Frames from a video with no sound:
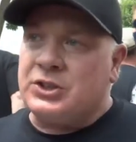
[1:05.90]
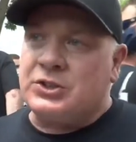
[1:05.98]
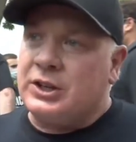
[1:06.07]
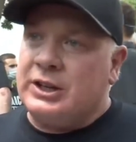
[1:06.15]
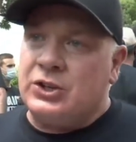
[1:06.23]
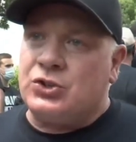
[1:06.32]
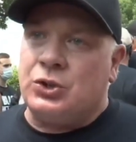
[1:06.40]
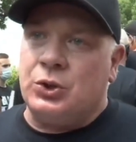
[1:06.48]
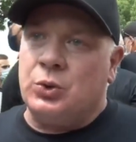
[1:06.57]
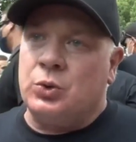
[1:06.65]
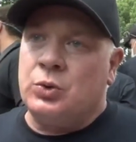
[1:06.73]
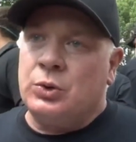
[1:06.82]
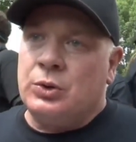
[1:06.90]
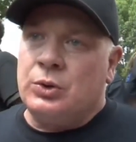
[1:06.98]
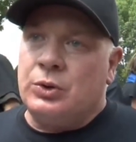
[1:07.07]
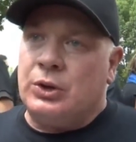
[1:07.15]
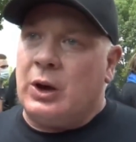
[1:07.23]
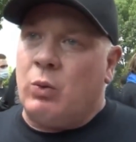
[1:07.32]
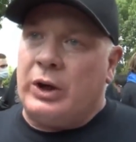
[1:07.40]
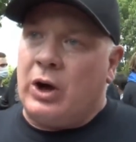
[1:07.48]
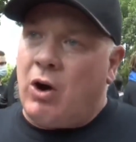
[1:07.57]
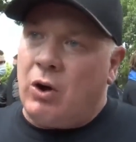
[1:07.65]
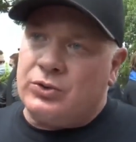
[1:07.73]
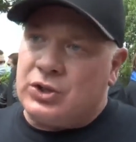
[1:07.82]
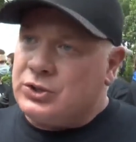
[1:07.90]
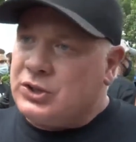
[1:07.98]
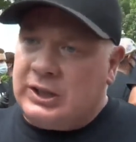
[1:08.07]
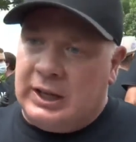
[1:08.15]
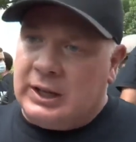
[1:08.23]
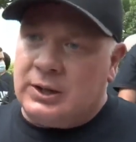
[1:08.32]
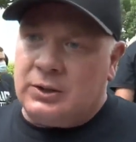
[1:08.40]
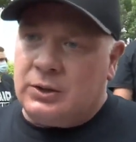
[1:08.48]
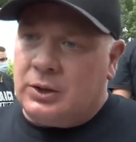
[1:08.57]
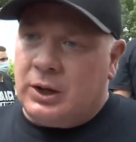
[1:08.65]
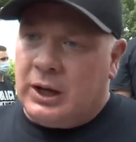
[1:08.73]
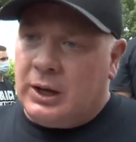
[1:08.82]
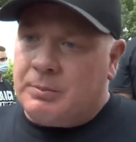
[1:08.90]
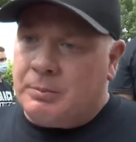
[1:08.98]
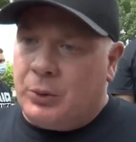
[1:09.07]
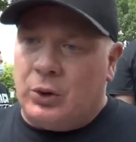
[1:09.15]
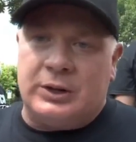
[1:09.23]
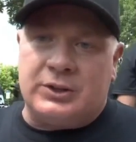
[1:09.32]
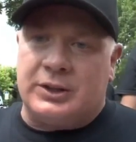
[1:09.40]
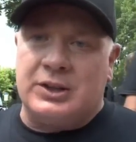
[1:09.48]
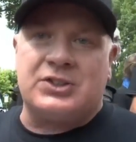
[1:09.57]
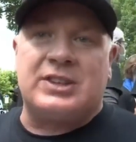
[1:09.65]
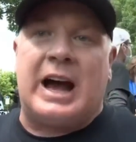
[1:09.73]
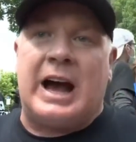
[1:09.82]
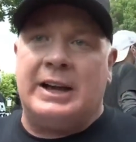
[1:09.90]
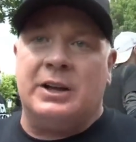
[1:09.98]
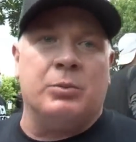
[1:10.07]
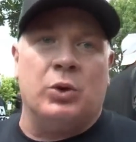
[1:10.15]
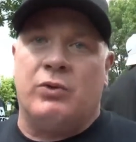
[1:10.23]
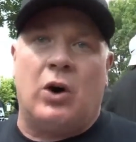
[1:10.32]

is an issue that we all just can't uh, put it to the side and move